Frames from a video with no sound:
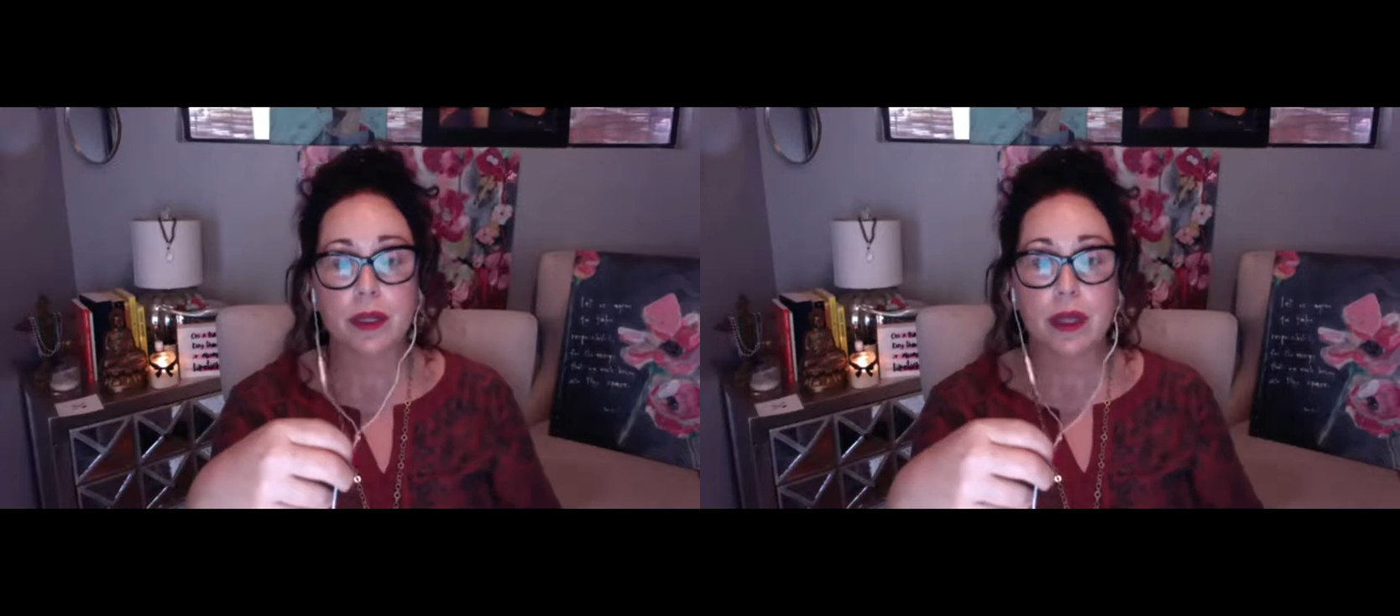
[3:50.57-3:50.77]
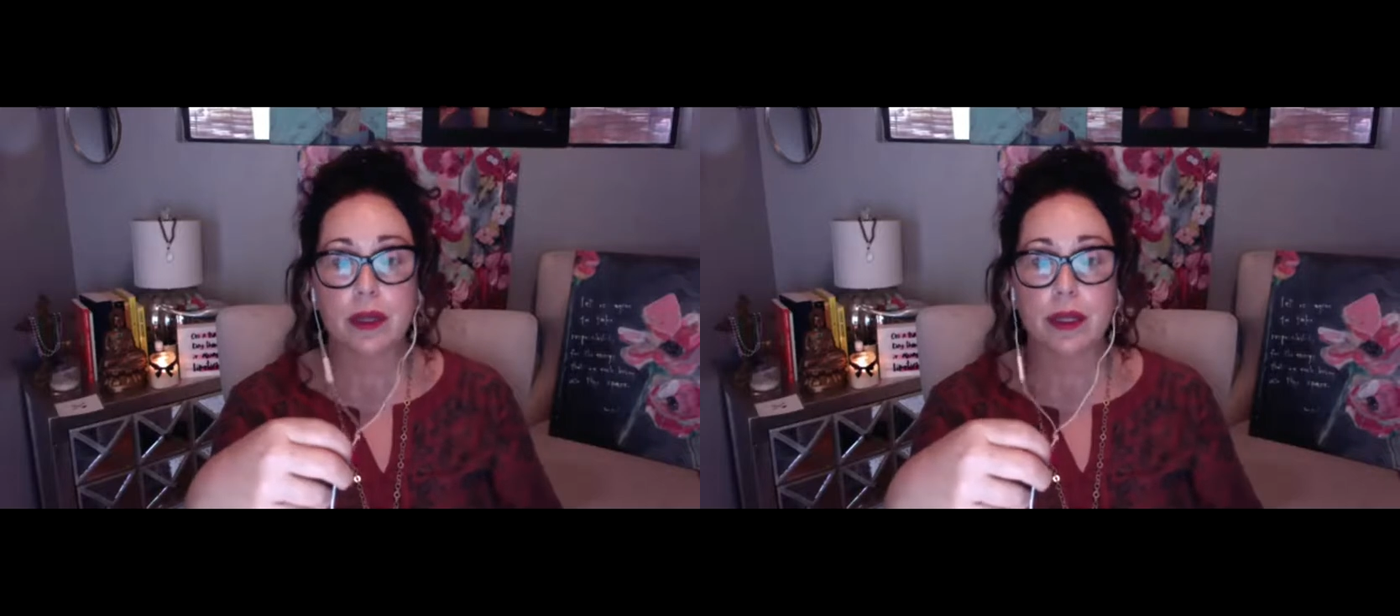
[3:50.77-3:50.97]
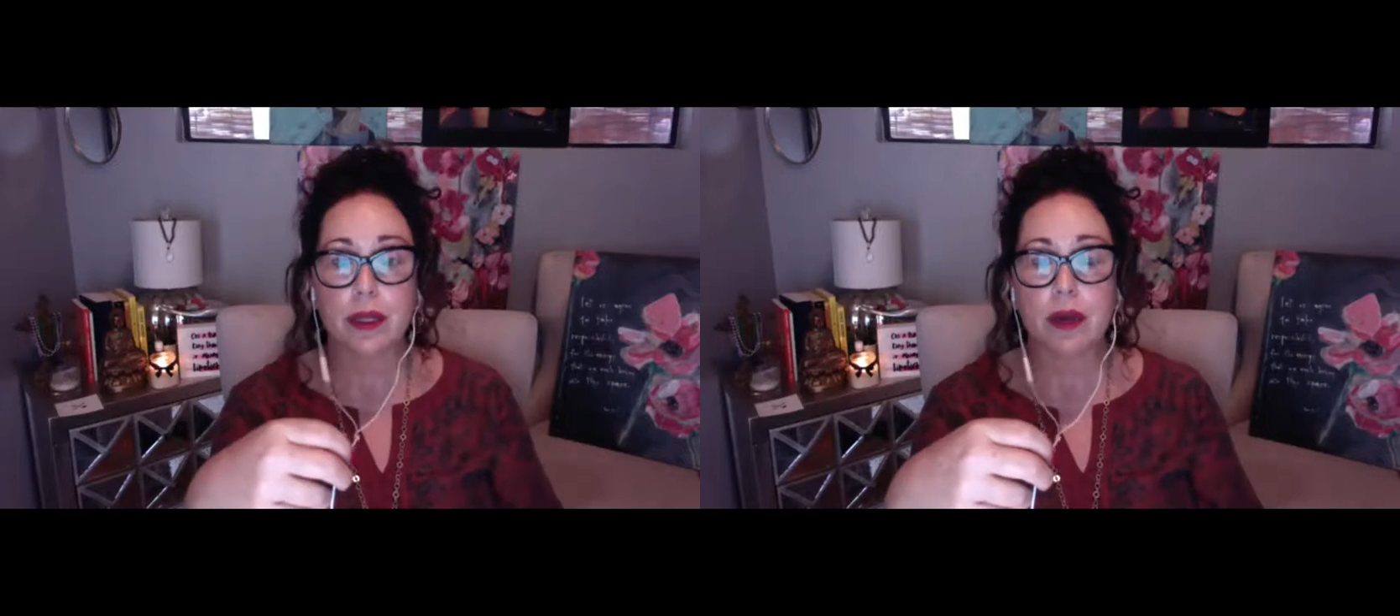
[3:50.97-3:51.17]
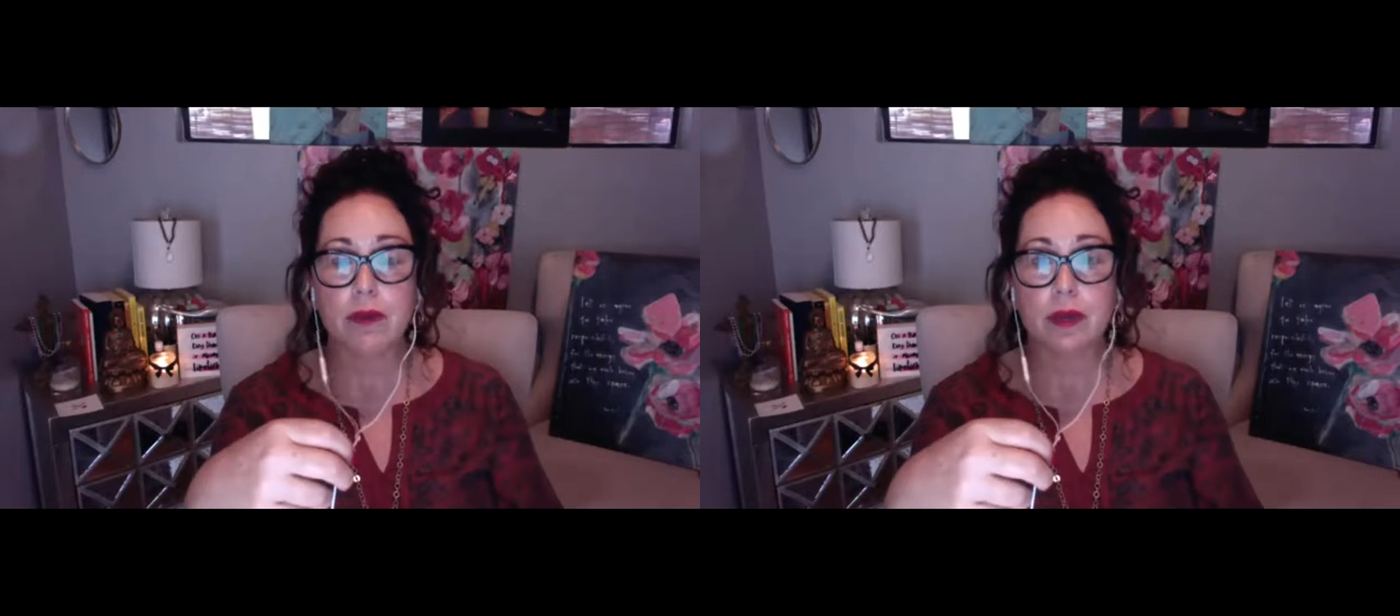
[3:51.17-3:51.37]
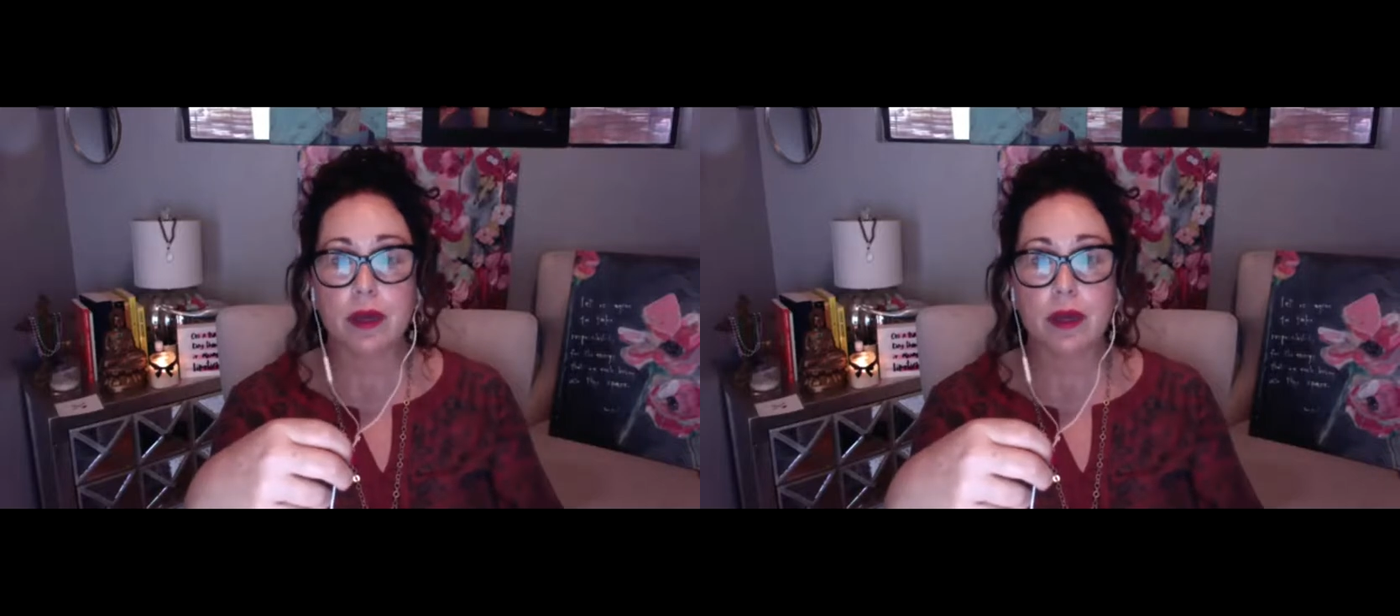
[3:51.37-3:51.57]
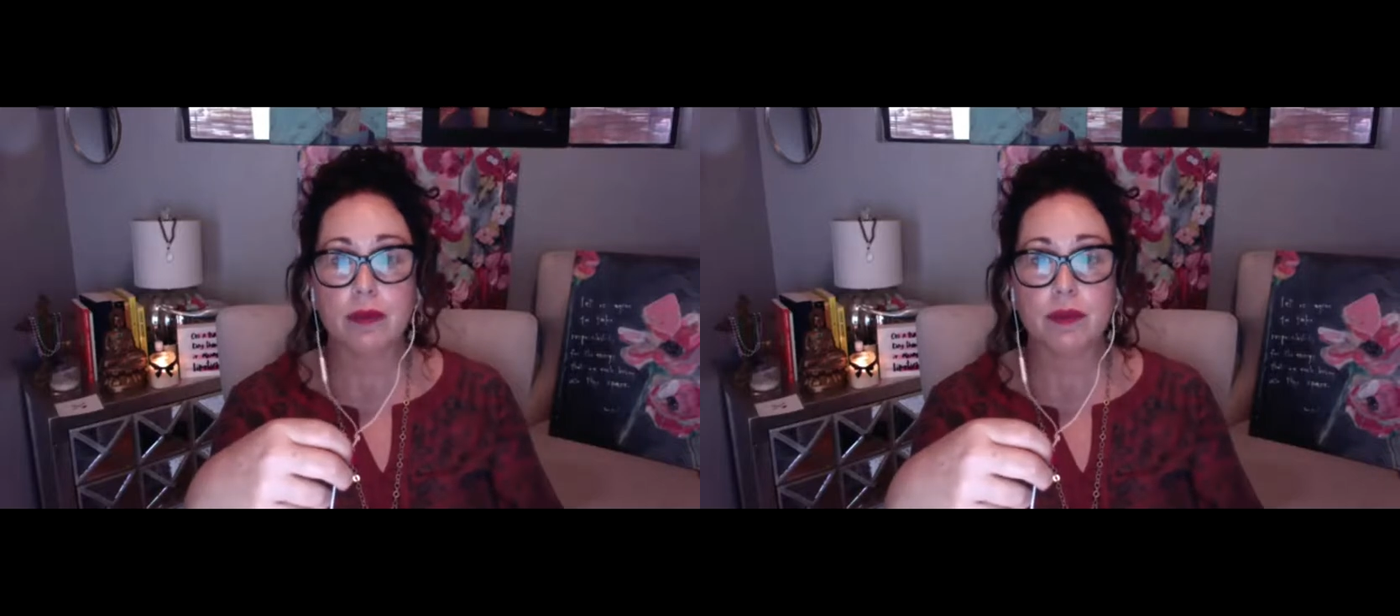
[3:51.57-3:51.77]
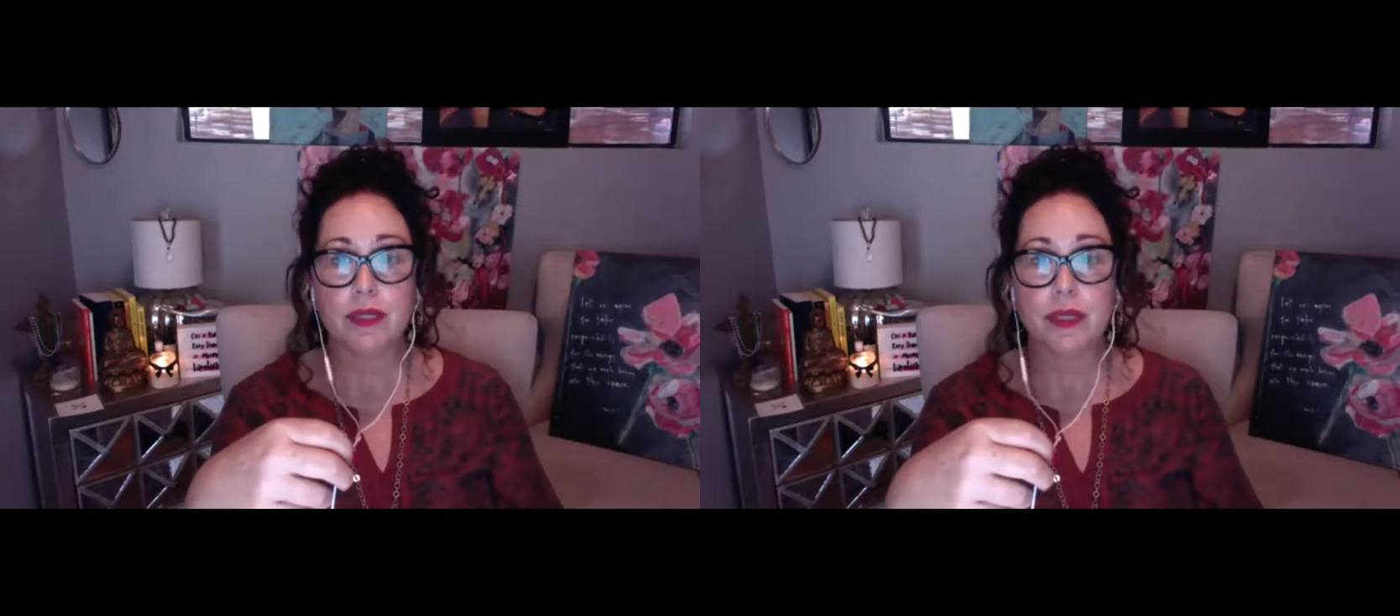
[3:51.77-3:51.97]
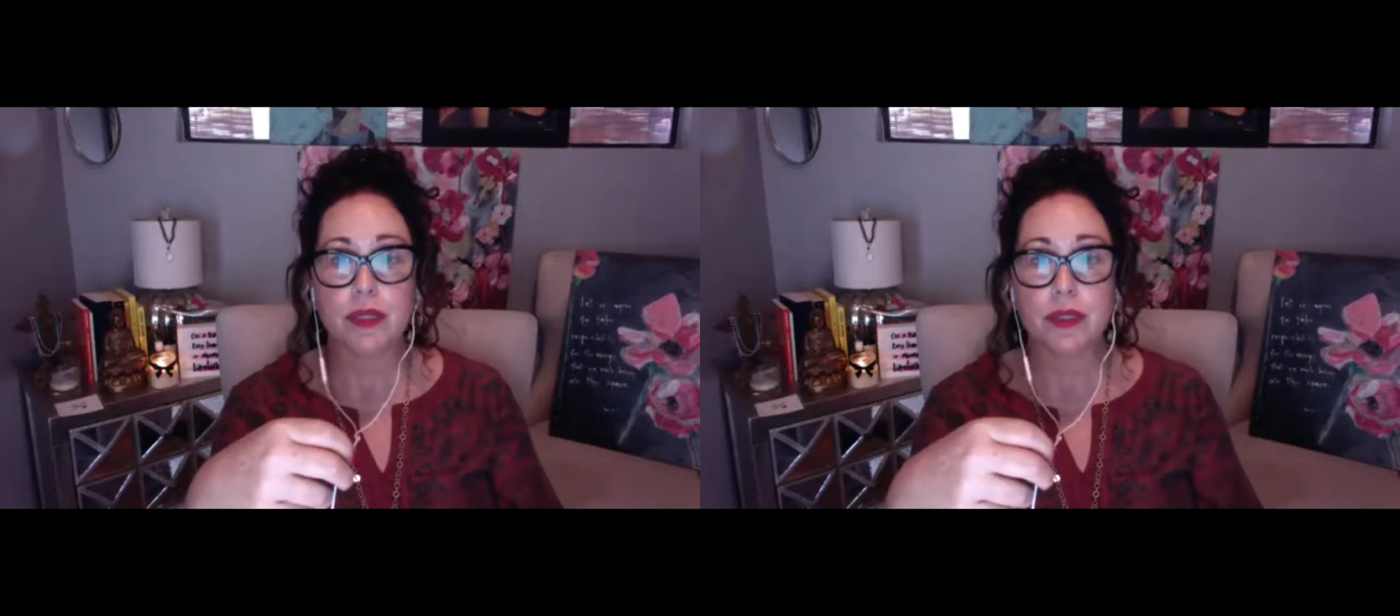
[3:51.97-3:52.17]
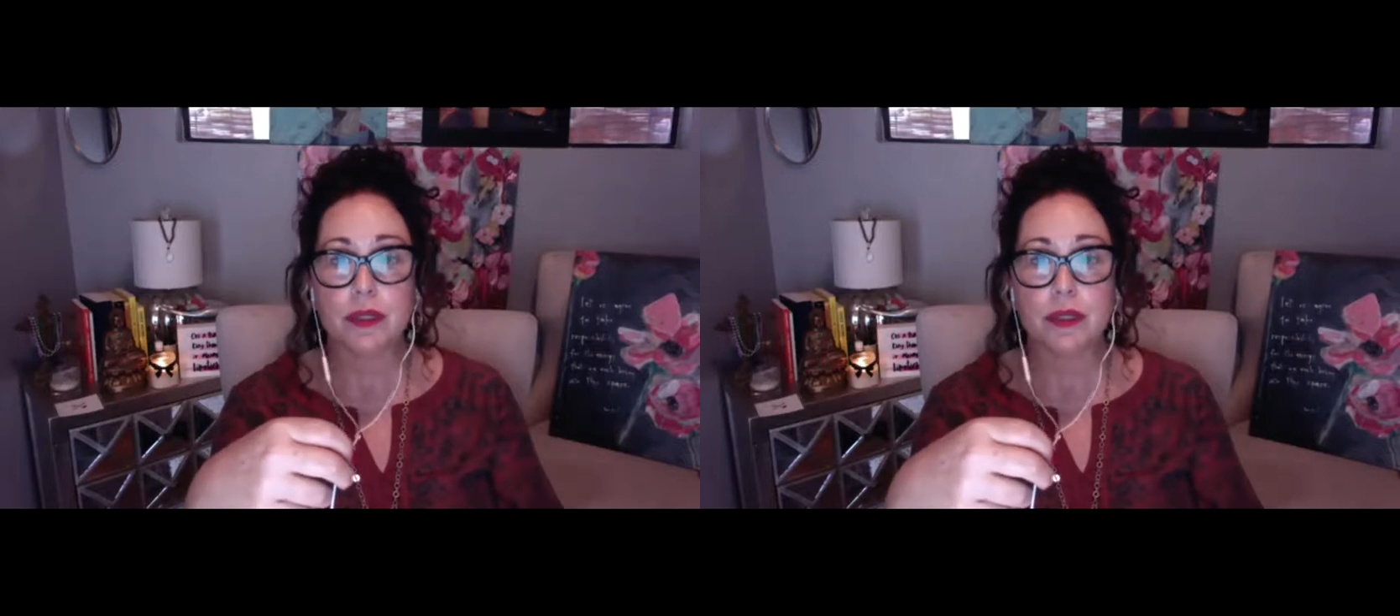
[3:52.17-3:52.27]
kind of kick off the conversation.